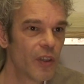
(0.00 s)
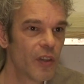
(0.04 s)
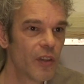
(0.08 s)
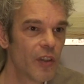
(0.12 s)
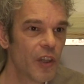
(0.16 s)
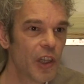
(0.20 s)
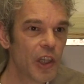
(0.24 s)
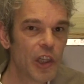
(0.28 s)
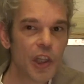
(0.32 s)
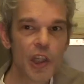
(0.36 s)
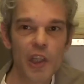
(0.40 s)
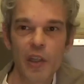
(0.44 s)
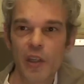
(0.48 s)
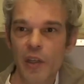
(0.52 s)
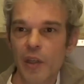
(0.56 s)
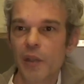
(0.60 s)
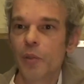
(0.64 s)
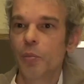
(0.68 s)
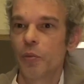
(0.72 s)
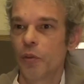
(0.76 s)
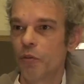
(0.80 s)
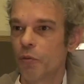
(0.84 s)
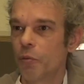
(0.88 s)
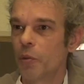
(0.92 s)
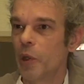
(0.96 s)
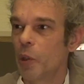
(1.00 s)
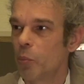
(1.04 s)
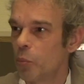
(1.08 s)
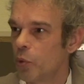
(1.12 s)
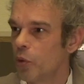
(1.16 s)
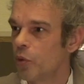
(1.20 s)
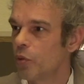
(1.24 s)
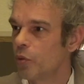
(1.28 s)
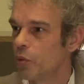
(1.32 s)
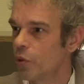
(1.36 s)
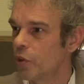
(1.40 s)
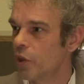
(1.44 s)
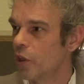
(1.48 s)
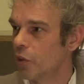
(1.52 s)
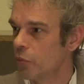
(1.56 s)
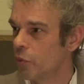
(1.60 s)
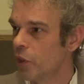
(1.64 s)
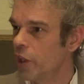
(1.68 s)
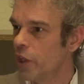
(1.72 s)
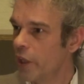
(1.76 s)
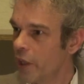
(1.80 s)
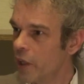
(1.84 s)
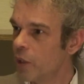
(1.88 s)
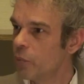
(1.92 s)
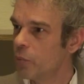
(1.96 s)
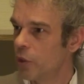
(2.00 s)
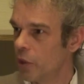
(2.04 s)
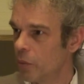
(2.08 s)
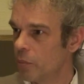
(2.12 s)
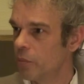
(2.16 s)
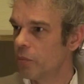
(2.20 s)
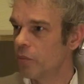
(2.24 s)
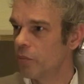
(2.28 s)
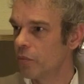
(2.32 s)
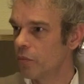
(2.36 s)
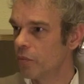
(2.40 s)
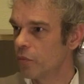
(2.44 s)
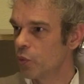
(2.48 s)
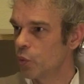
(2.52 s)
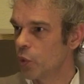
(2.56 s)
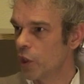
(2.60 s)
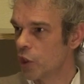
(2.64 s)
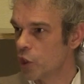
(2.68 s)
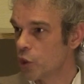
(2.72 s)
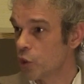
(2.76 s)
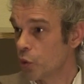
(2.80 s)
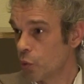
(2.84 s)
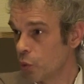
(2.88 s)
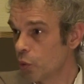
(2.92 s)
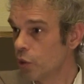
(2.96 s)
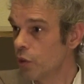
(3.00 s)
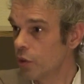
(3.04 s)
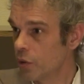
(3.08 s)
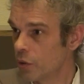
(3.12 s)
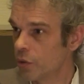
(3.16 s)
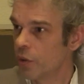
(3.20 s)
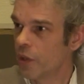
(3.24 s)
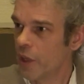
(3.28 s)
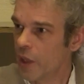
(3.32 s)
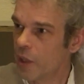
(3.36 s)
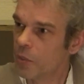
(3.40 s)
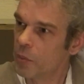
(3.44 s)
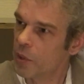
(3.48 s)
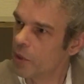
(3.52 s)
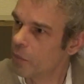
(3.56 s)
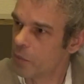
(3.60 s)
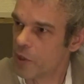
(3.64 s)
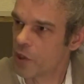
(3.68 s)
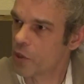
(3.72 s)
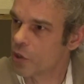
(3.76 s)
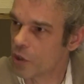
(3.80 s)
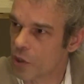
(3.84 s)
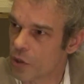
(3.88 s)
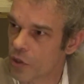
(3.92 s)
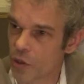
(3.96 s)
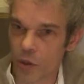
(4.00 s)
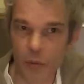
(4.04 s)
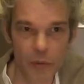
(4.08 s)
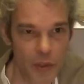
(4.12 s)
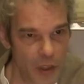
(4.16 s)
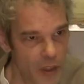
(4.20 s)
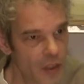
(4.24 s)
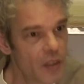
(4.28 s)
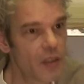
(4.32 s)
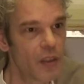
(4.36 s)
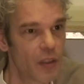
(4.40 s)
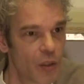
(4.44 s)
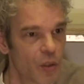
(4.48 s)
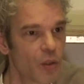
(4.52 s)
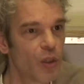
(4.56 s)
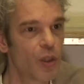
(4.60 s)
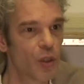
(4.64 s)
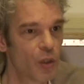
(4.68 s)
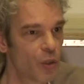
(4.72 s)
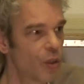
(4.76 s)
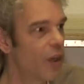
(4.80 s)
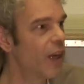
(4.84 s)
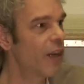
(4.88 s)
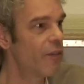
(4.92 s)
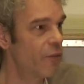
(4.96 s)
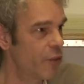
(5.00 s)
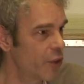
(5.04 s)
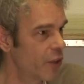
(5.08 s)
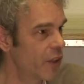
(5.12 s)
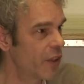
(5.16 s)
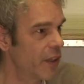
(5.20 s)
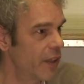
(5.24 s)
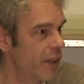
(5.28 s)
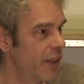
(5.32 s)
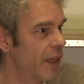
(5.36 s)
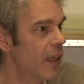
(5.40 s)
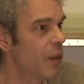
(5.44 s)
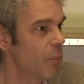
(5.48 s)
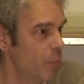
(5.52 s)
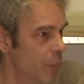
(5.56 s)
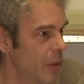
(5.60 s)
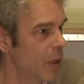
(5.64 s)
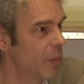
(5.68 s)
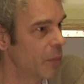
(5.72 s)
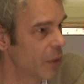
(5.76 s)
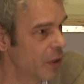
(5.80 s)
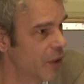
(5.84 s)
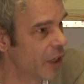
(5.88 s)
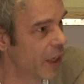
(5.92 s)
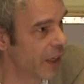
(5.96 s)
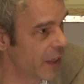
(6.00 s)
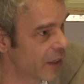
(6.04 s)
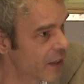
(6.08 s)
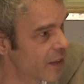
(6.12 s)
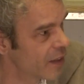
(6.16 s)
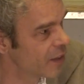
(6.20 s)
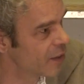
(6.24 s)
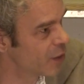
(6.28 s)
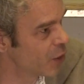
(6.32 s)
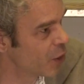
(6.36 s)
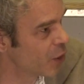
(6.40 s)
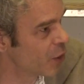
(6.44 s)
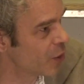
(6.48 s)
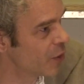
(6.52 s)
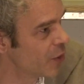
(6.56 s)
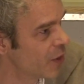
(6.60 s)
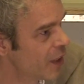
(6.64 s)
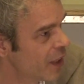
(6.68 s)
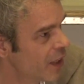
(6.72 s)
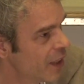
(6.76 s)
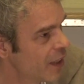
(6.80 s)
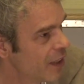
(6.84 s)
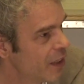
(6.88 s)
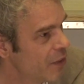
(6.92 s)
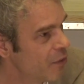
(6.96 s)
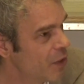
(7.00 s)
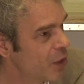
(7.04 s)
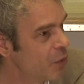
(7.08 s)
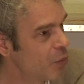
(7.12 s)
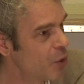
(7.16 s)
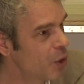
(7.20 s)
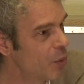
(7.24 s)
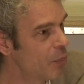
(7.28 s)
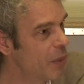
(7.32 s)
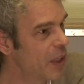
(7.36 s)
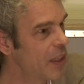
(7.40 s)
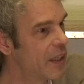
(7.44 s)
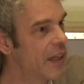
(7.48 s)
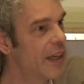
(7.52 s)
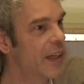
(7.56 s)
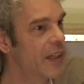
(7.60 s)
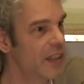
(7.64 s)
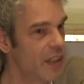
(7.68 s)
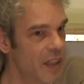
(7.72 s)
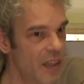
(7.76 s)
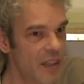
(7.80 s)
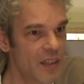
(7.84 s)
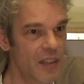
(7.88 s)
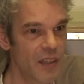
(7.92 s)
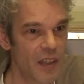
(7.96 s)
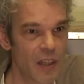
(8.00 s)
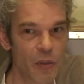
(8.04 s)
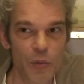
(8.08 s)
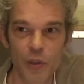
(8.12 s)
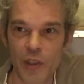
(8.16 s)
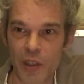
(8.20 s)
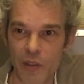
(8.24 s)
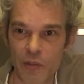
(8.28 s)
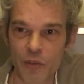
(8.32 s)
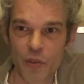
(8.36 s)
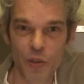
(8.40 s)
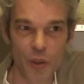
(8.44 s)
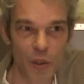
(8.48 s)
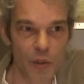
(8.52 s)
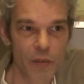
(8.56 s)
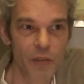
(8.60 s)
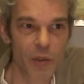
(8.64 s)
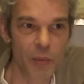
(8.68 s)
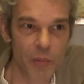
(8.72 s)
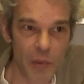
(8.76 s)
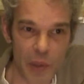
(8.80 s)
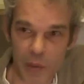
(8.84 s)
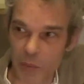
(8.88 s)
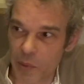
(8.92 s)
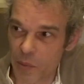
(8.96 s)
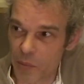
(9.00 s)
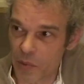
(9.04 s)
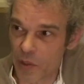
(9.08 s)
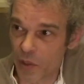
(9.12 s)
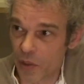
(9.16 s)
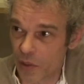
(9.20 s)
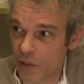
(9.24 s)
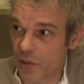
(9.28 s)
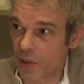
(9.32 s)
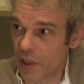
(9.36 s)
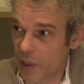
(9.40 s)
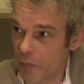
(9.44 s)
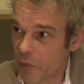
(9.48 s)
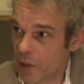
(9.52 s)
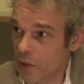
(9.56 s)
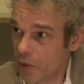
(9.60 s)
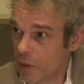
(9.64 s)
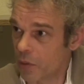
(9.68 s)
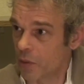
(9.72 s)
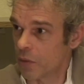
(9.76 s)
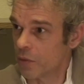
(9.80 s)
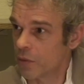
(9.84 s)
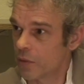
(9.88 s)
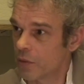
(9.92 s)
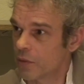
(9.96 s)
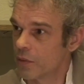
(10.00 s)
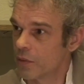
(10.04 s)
They need help of people who can really help them, who are schooled to help them. It's not so easy to go to Africa and help people there. If it would be that easy, they would have solved the problems long time ago.